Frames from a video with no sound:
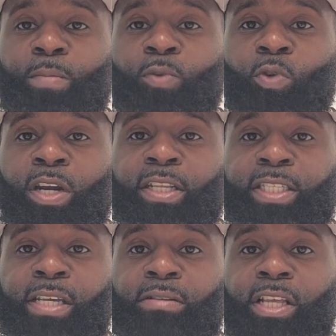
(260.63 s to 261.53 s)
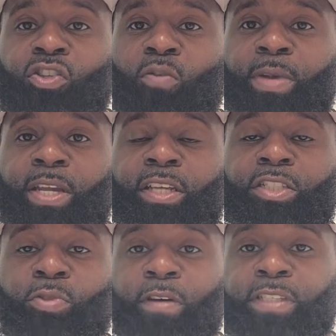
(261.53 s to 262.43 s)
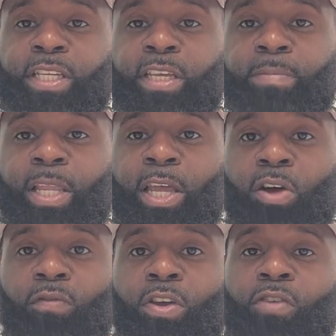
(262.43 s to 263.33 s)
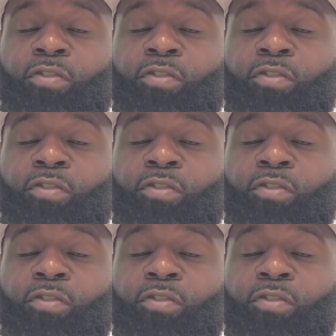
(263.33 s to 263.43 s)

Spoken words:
be one of the teams that's going to be in this 12-team playoff.